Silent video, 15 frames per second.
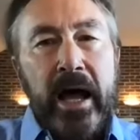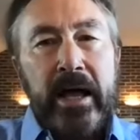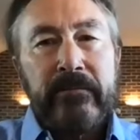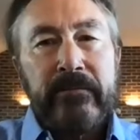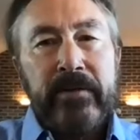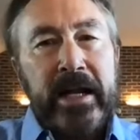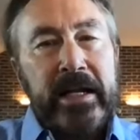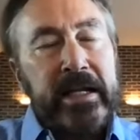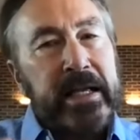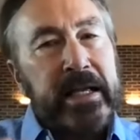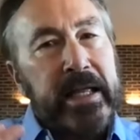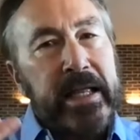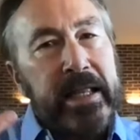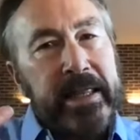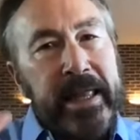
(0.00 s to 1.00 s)
In fact,
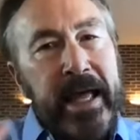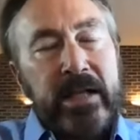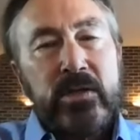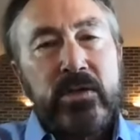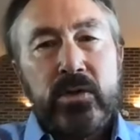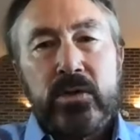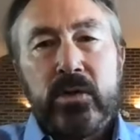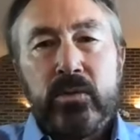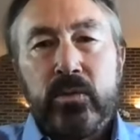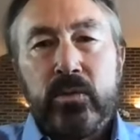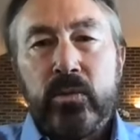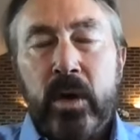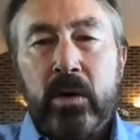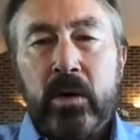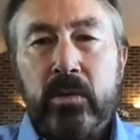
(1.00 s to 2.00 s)
that's
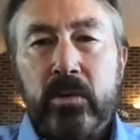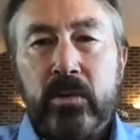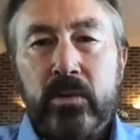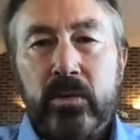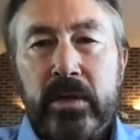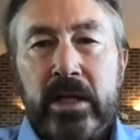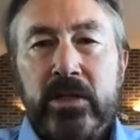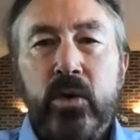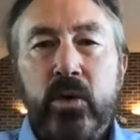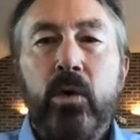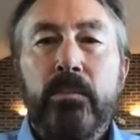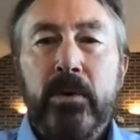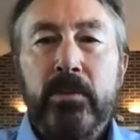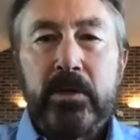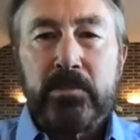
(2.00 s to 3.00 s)
the
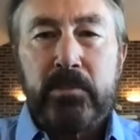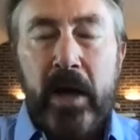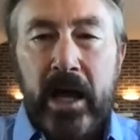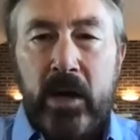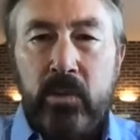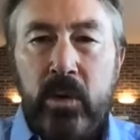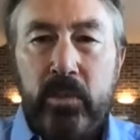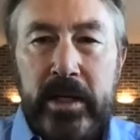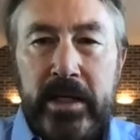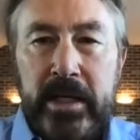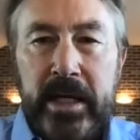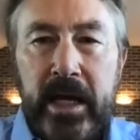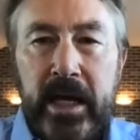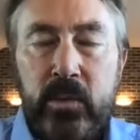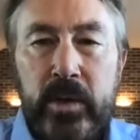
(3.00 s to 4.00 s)
whole purpose behind what we
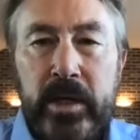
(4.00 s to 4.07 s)
did.